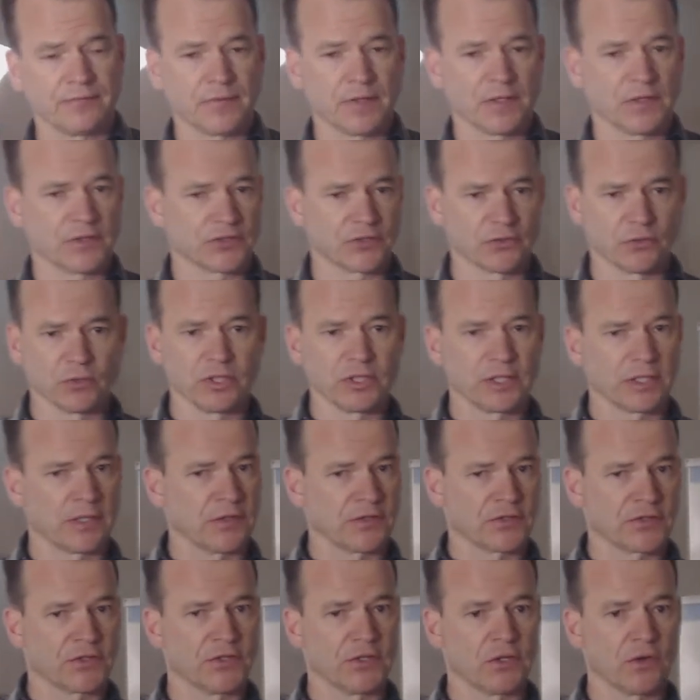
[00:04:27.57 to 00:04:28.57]
So really
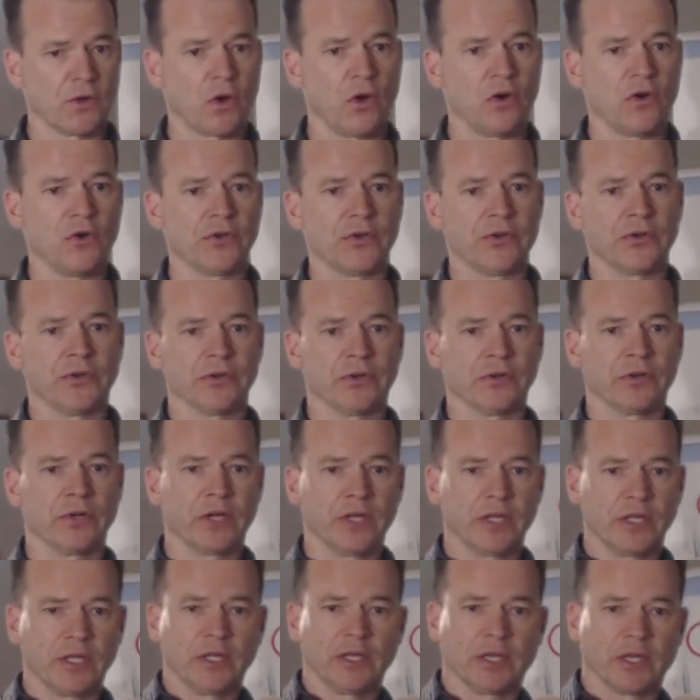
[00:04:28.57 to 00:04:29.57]
consider all your
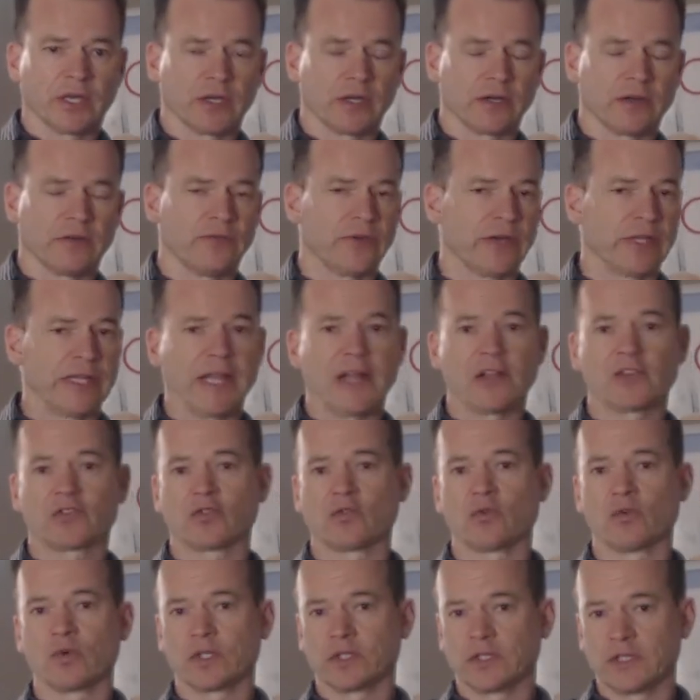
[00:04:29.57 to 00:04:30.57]

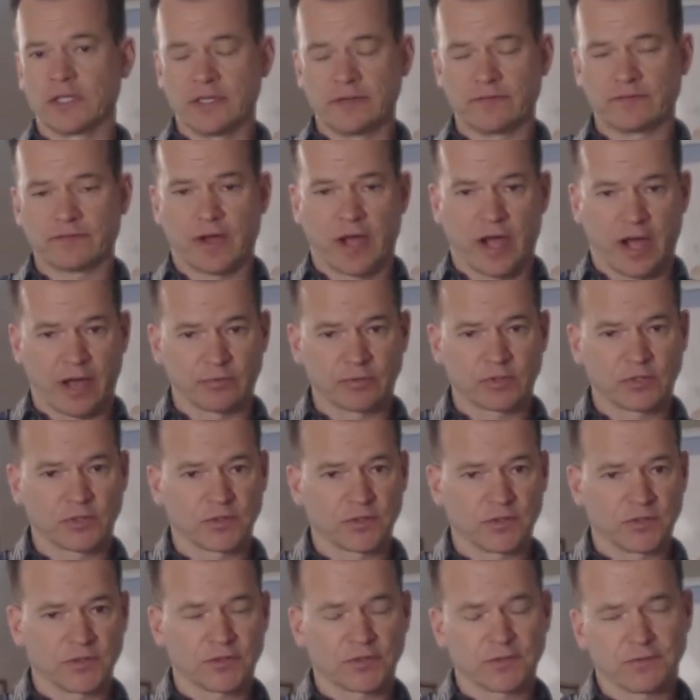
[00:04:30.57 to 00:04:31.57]
financial relief
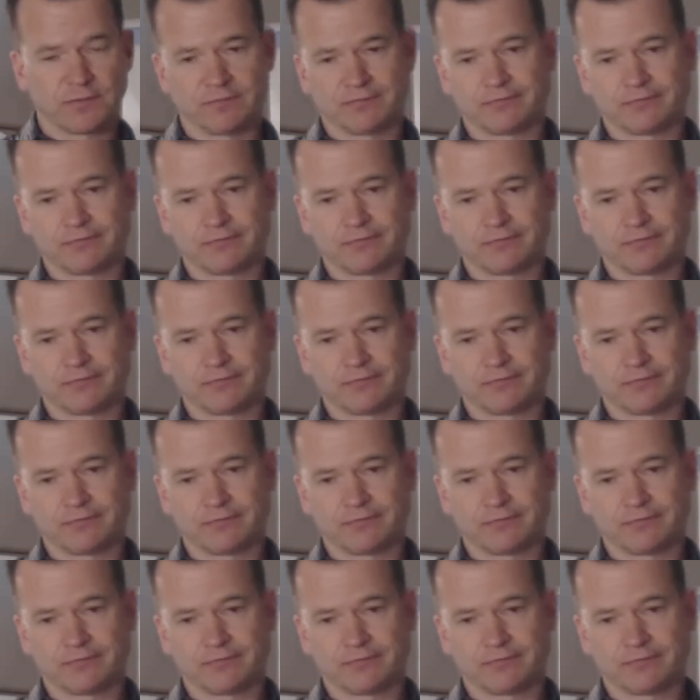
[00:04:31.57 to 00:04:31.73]
options.